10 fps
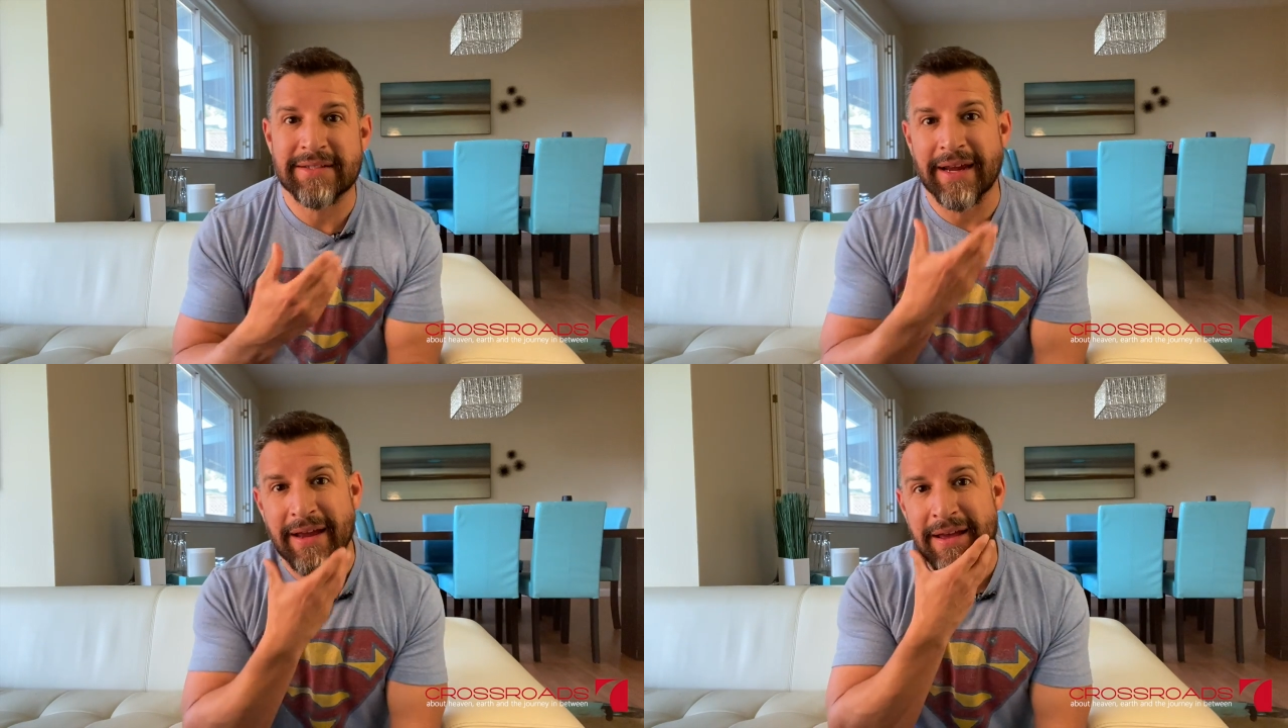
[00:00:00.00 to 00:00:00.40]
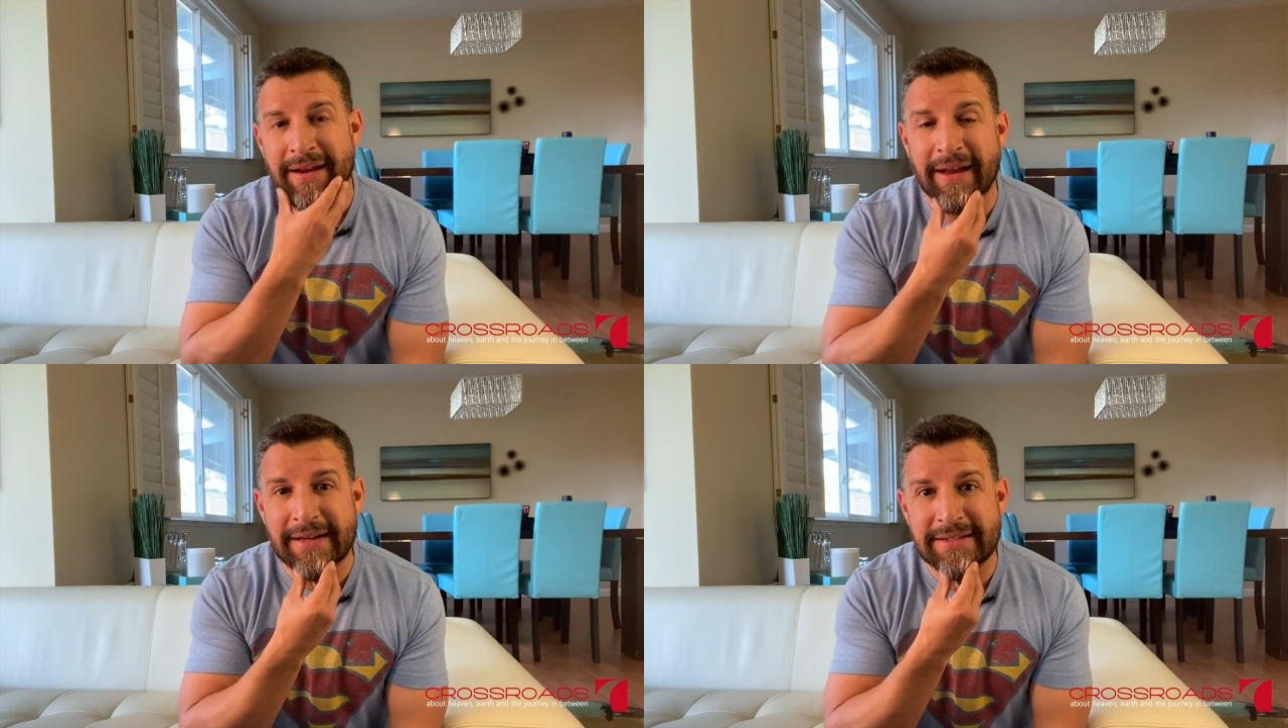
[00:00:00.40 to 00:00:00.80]
Like
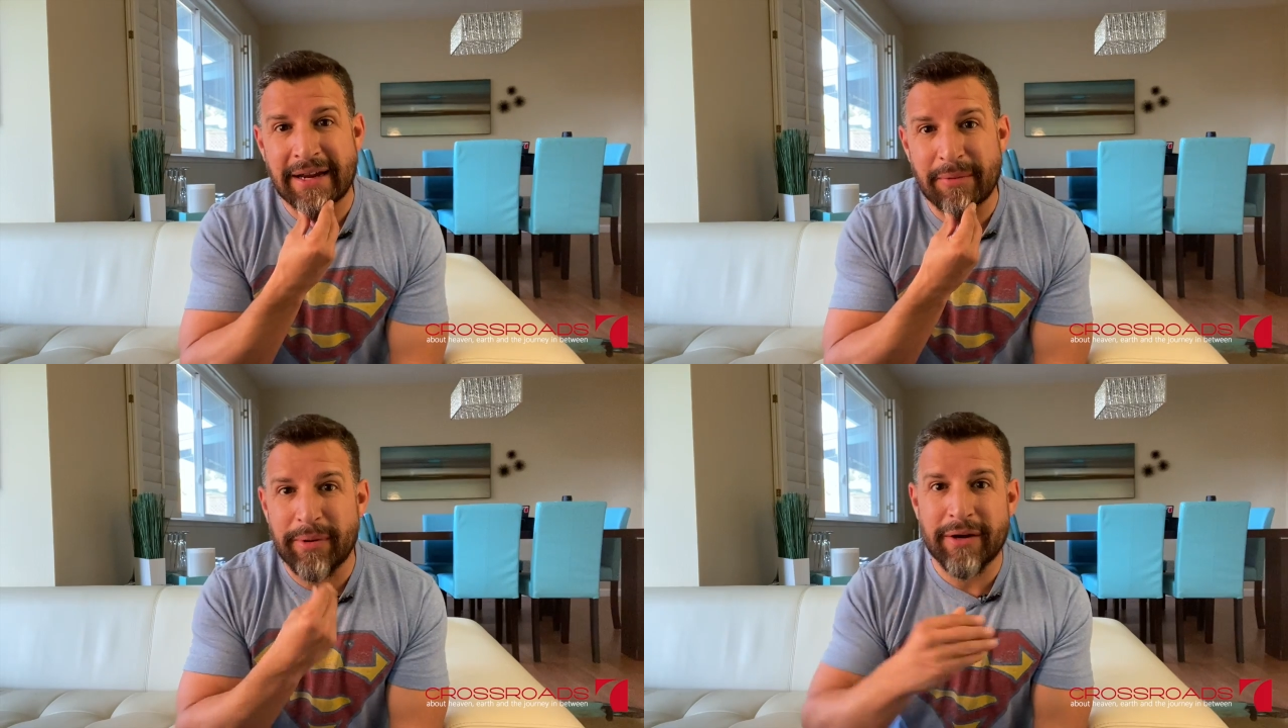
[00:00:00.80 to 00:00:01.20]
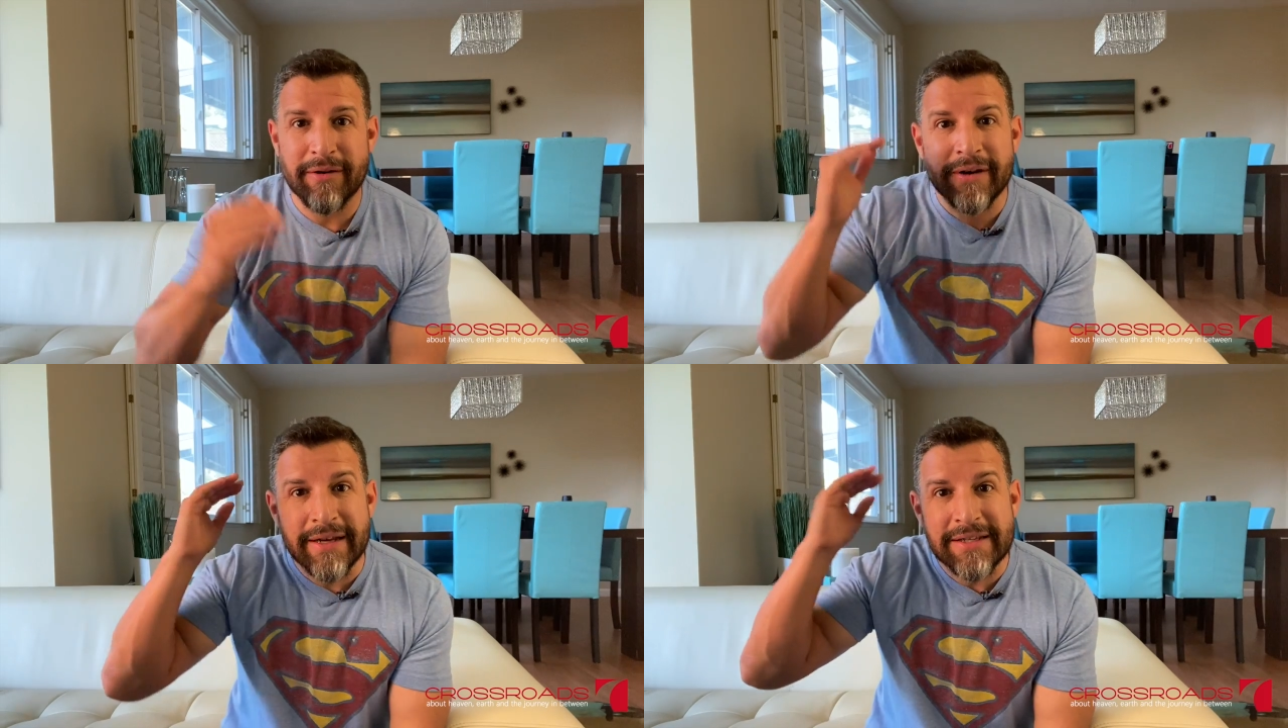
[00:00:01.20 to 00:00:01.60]
God's got a
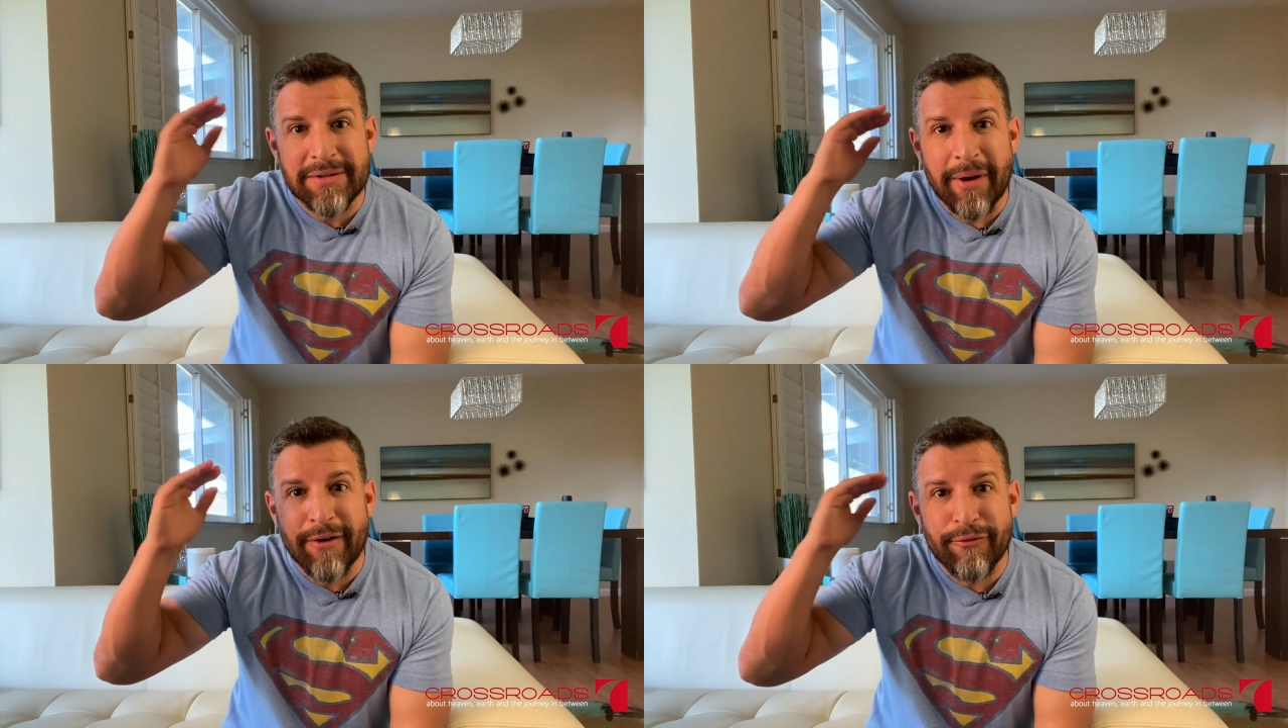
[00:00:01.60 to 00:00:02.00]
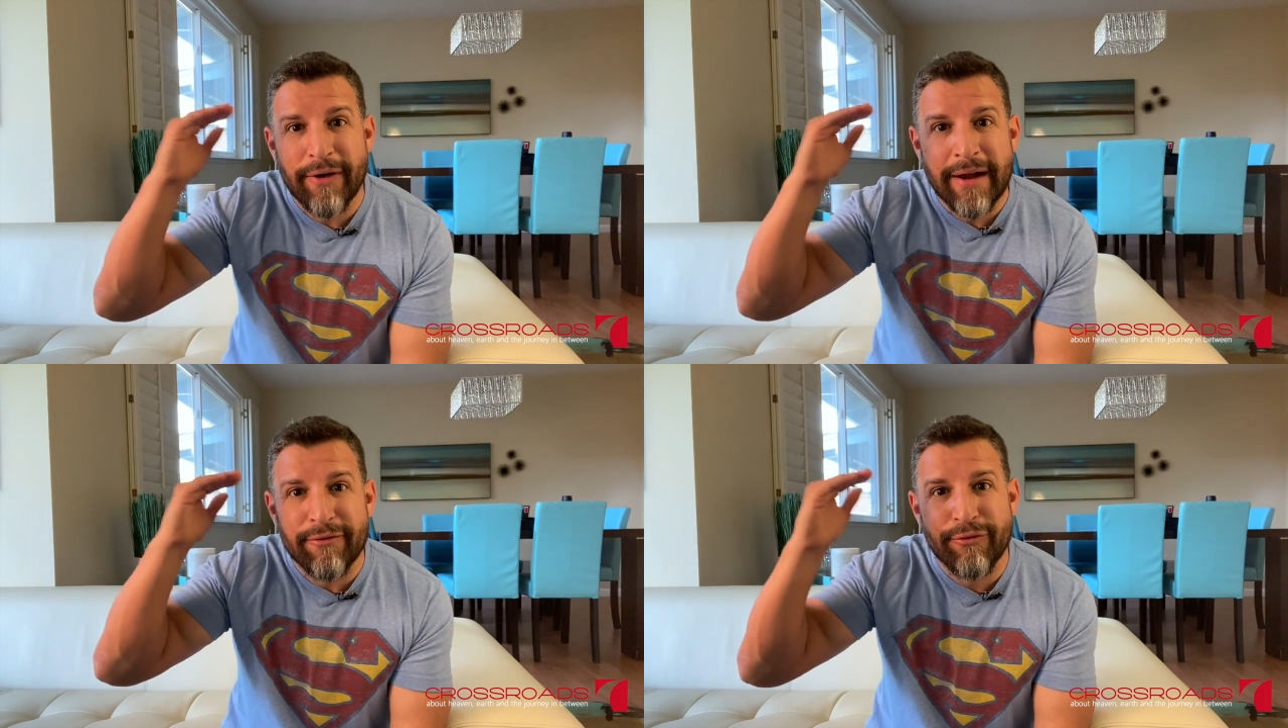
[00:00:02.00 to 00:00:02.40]
beard and he's about
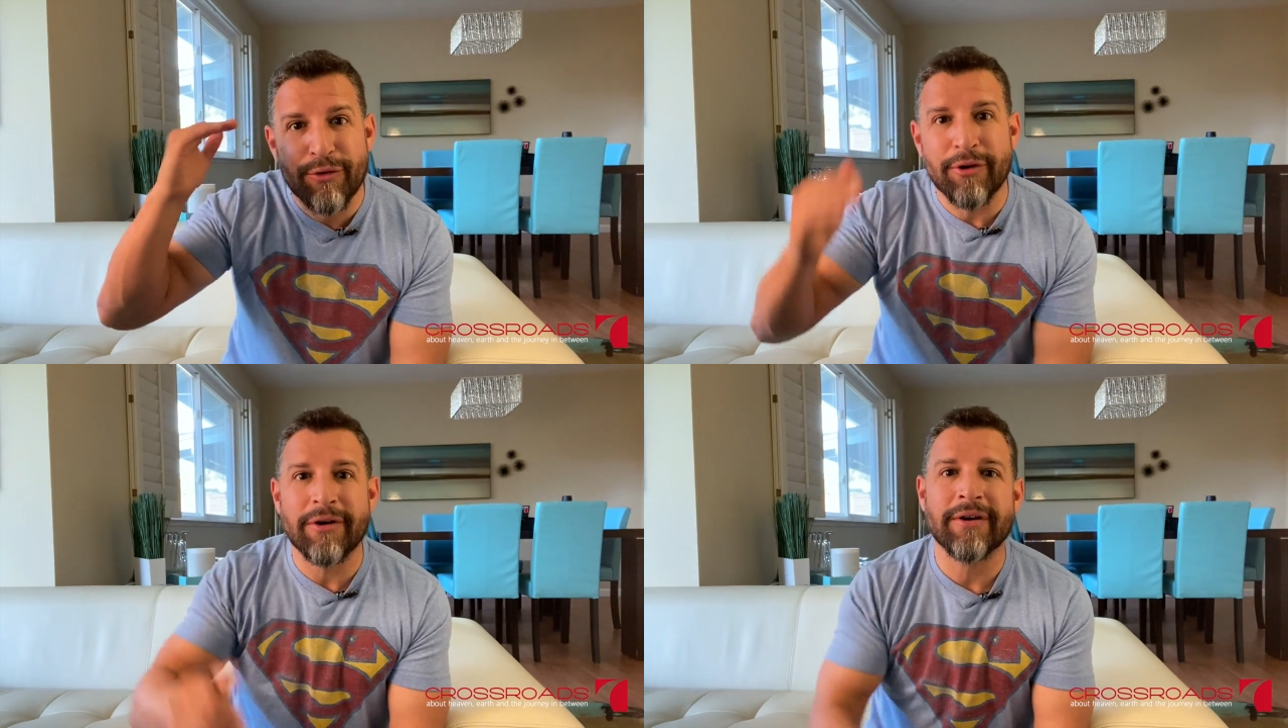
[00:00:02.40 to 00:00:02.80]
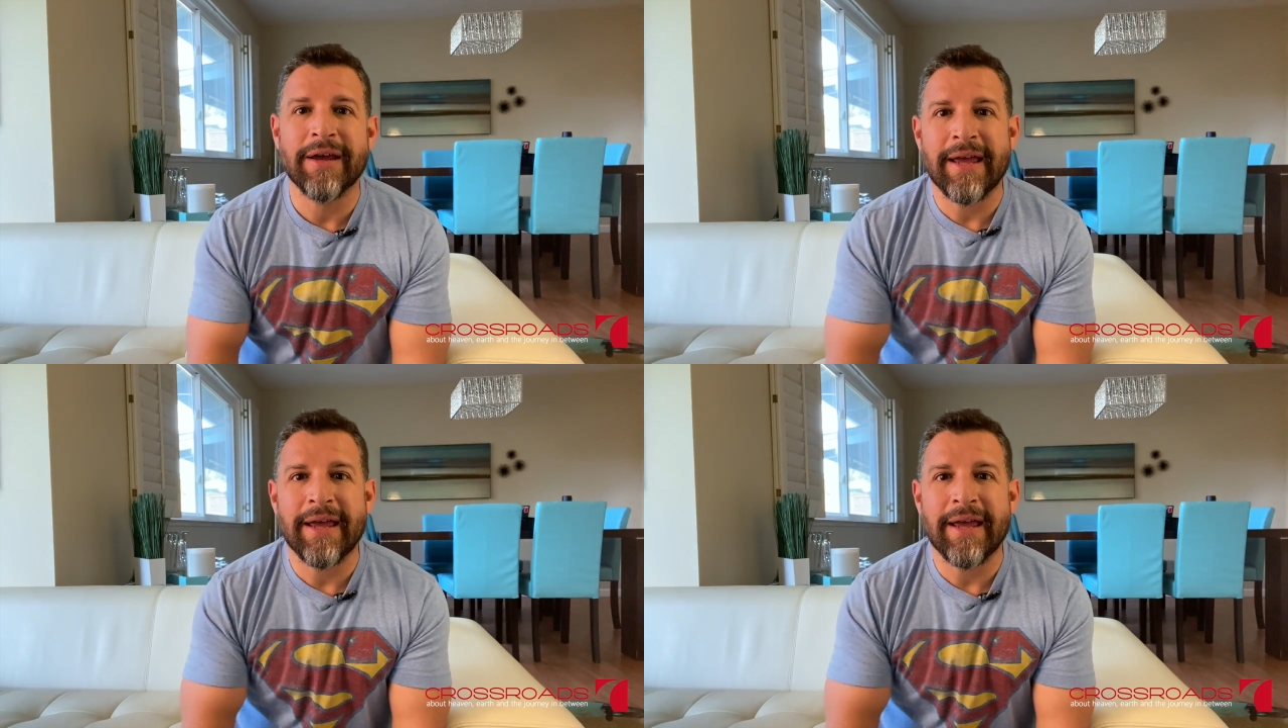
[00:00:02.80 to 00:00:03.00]
5'4"